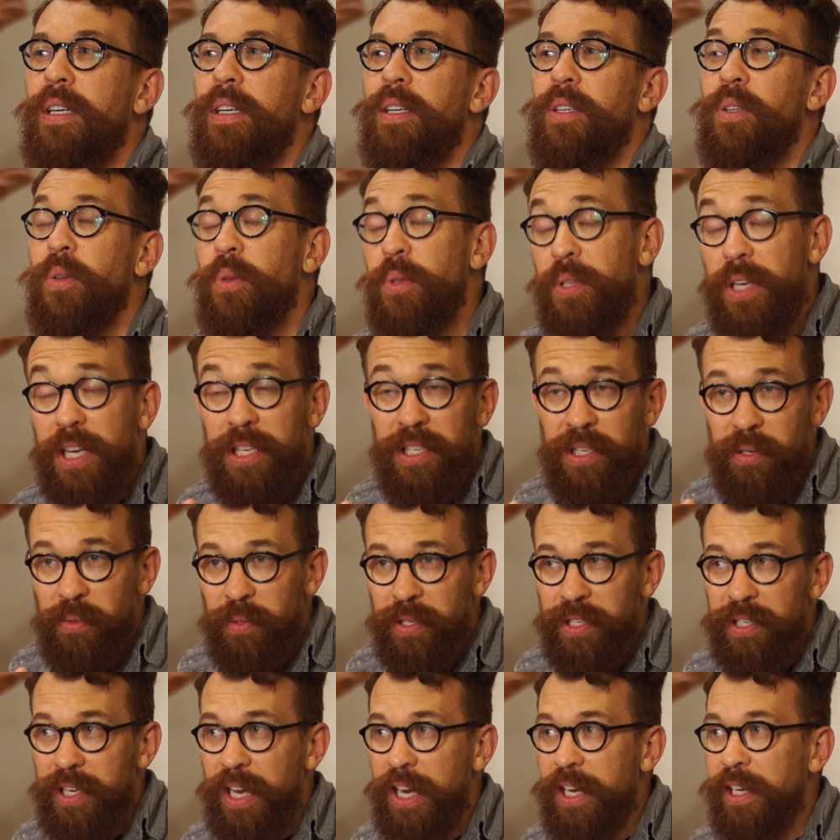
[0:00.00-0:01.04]
So Jesse was
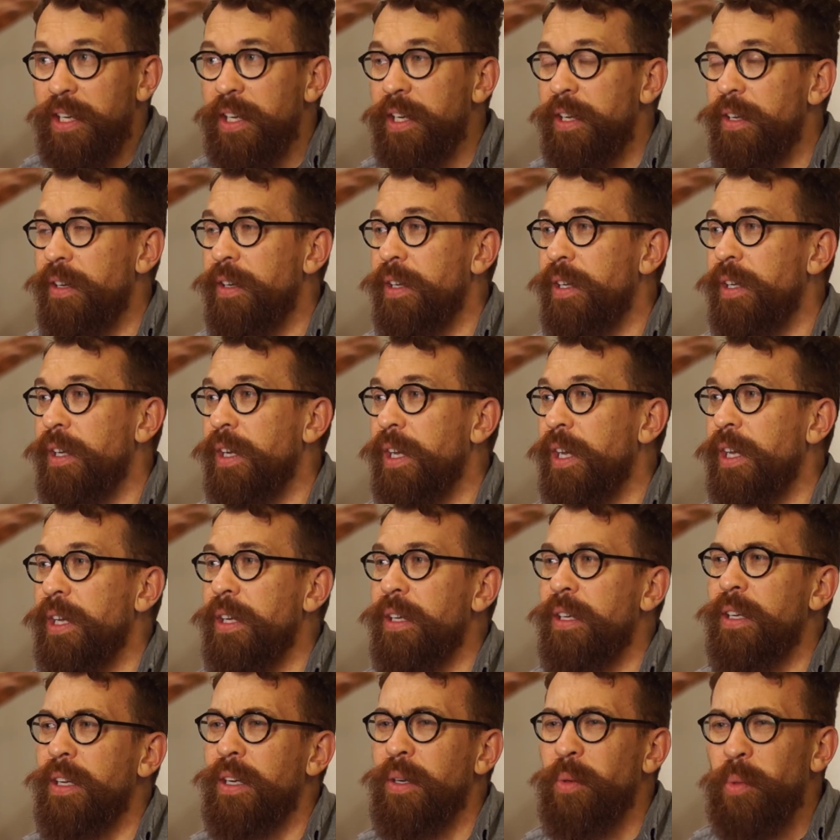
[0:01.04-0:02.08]
standing here
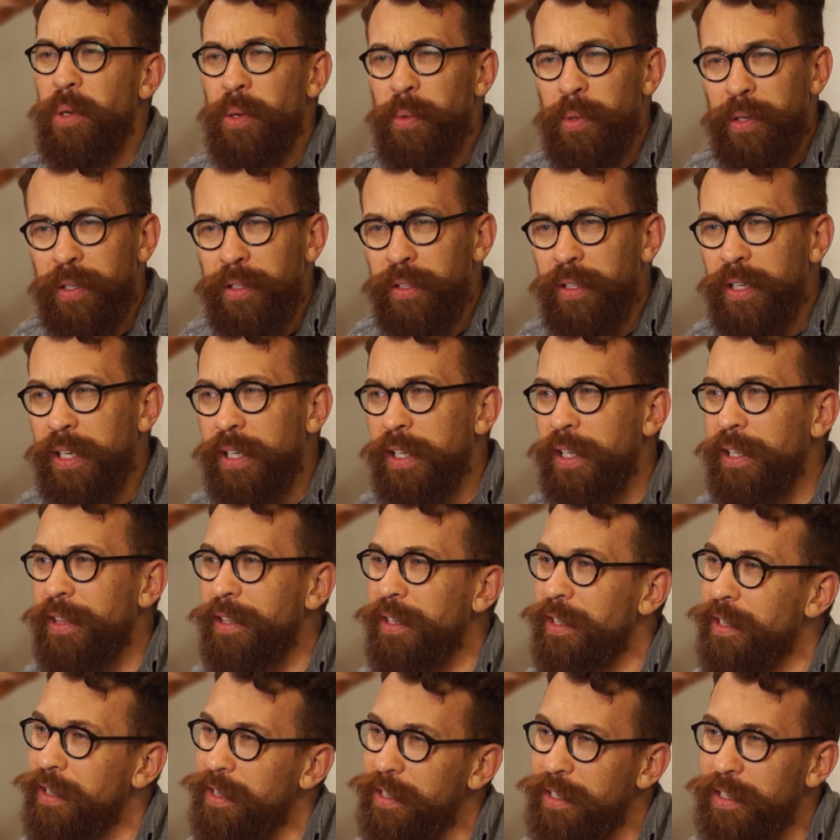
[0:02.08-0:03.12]
and we were looking at
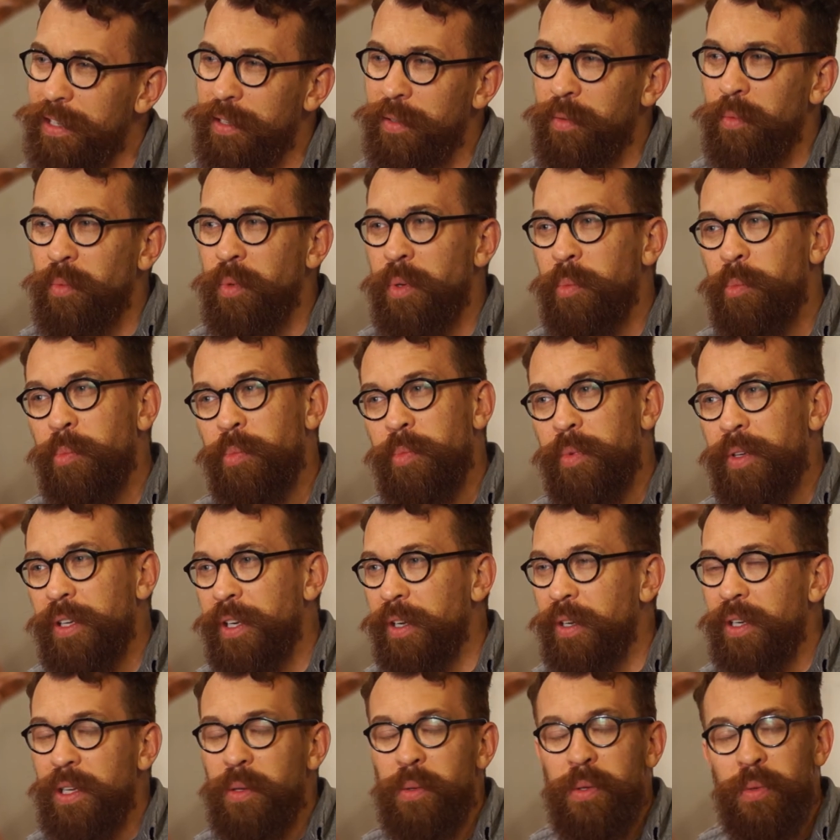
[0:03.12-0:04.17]
this, and
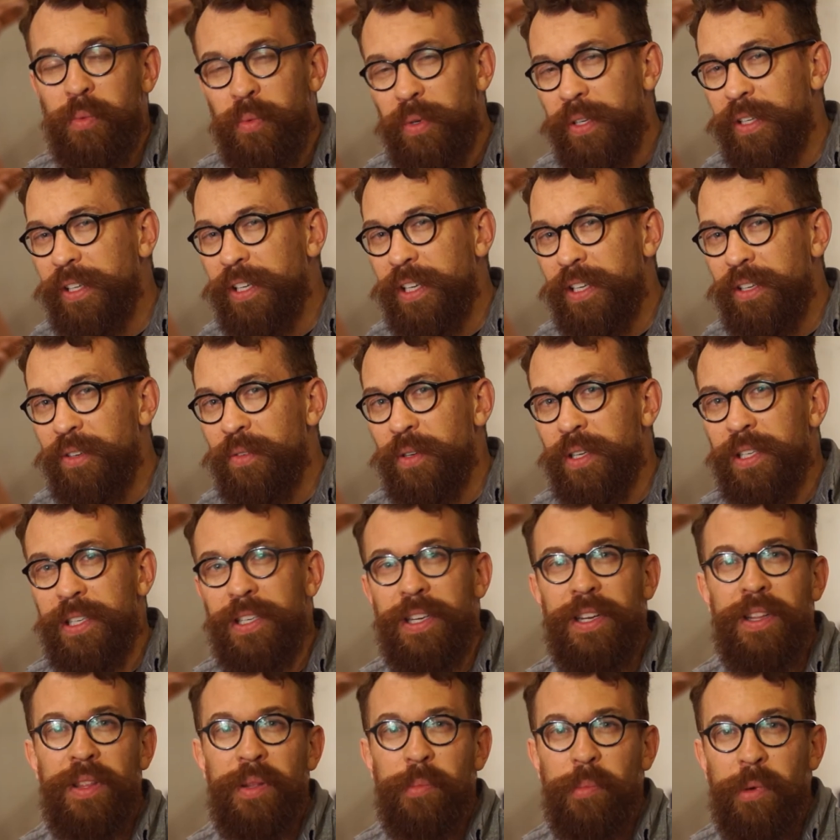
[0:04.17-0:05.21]
he was really
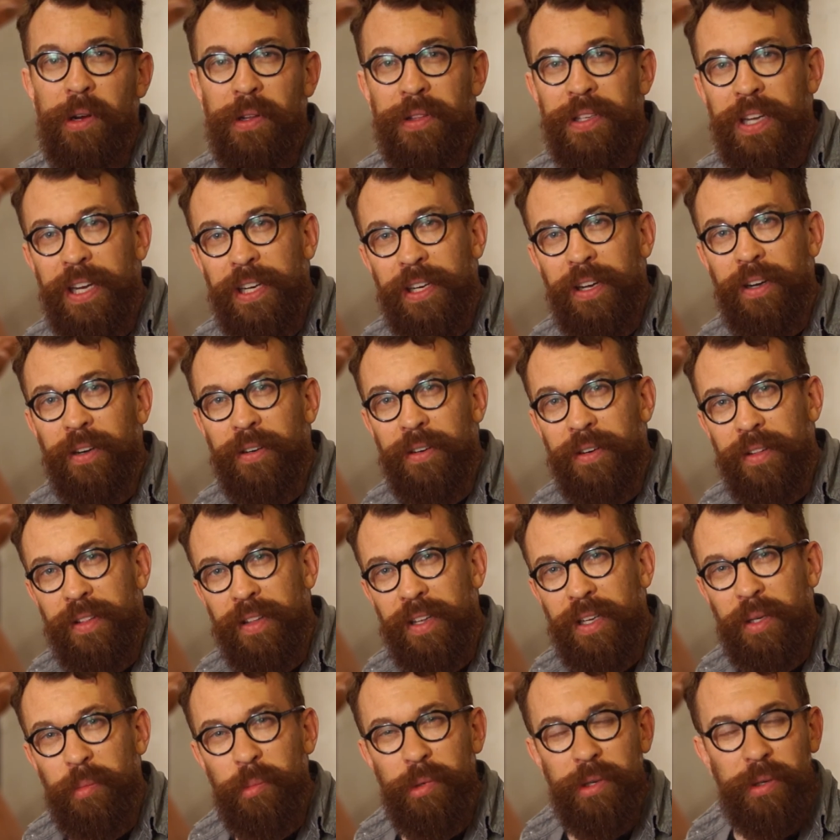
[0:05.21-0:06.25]
interested in the multicolor
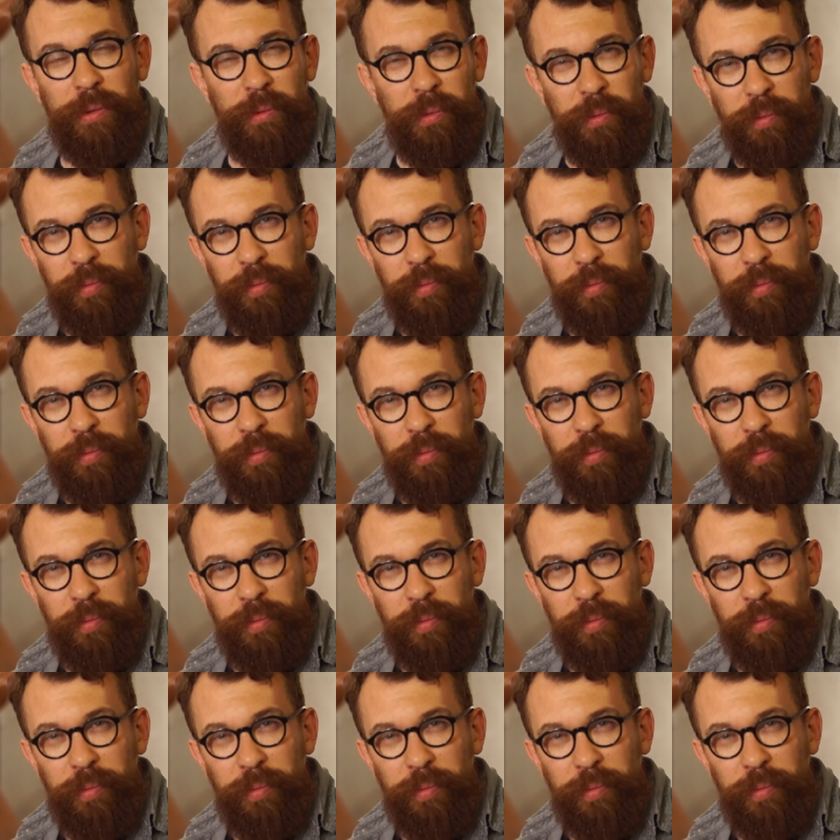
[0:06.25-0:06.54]
thing, but